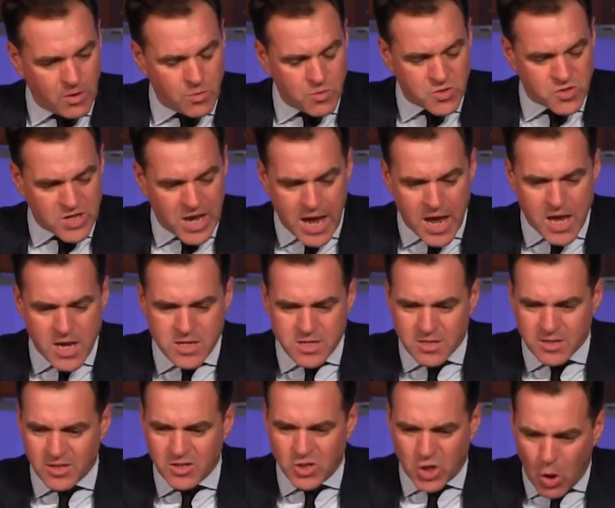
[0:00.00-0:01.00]
who
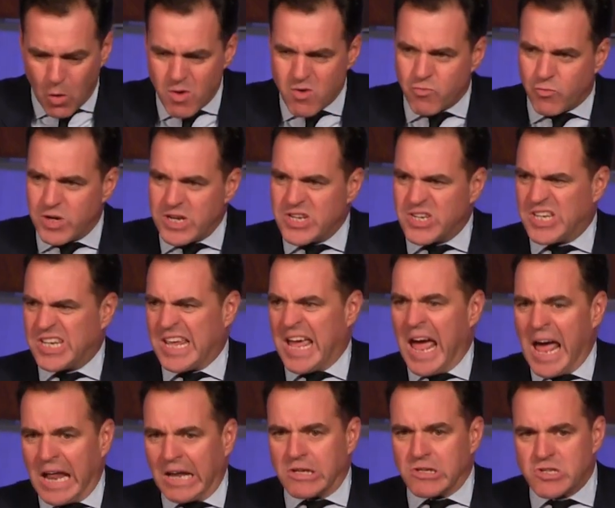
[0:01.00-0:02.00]
said, Go and read
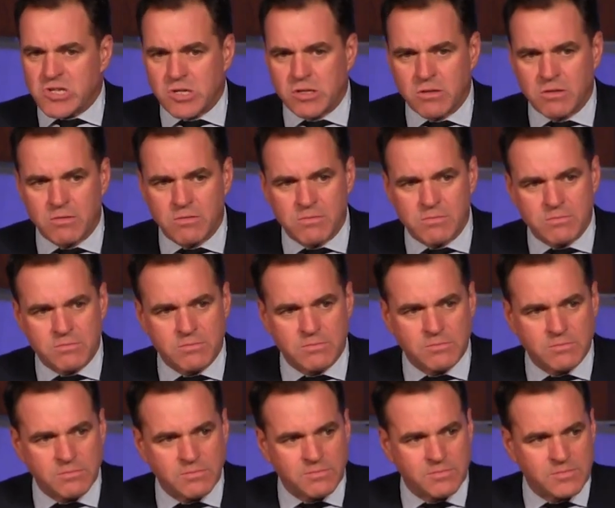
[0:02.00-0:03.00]
Kant,
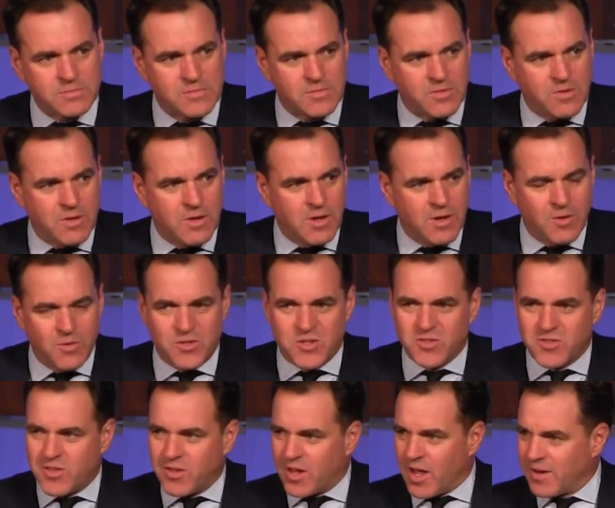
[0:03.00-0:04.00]

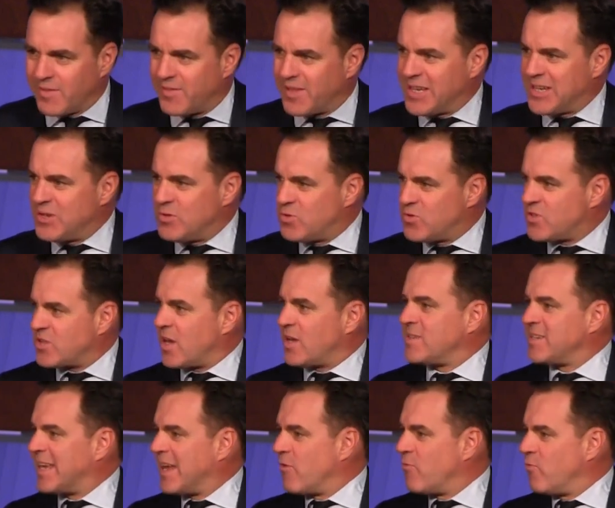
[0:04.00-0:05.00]
which is the kind of thing you
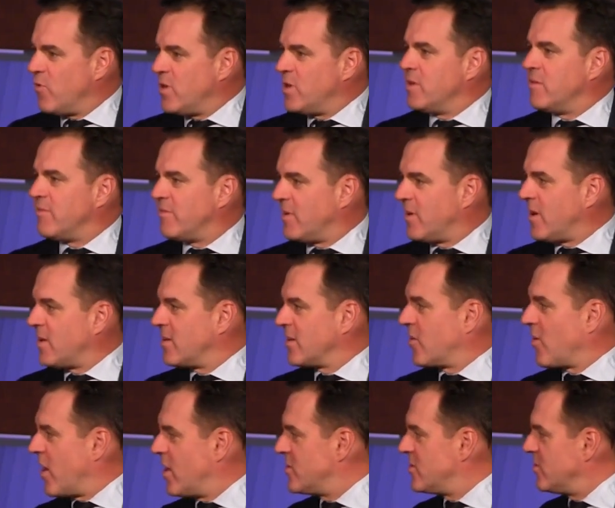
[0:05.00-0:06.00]
say to get rid of an
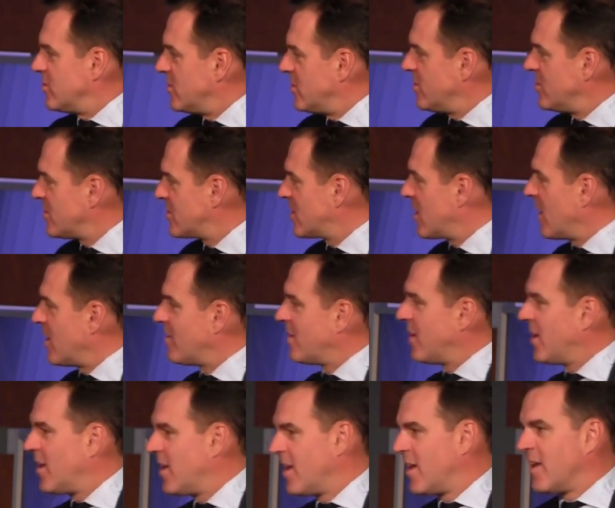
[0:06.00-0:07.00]
undergraduate who's kind
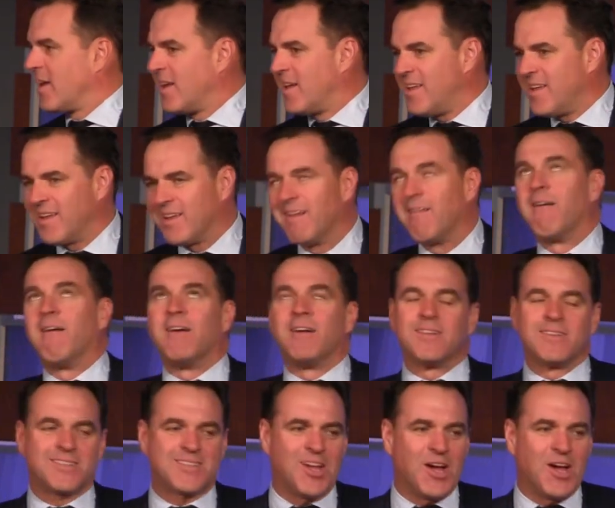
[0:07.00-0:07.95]
of